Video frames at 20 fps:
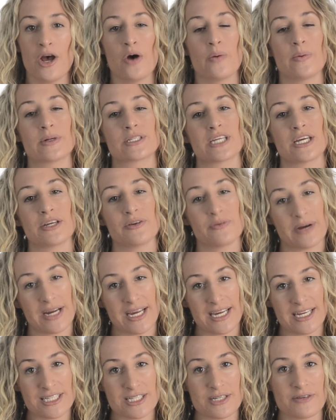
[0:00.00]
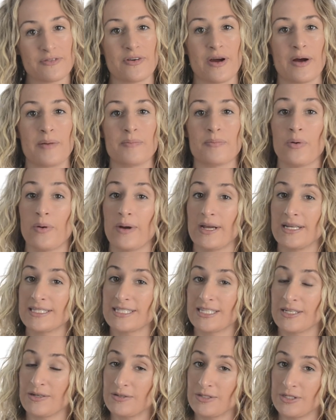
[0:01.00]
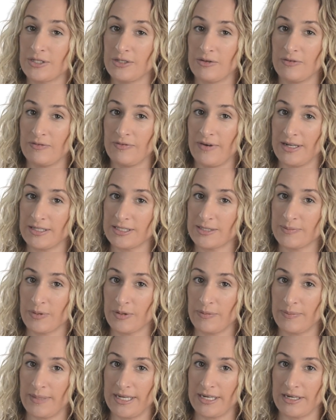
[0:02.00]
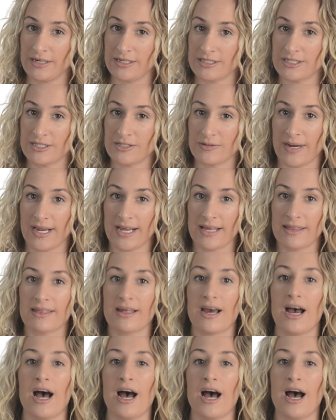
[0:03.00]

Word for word: which can range from zero point zero two volts per meter in strength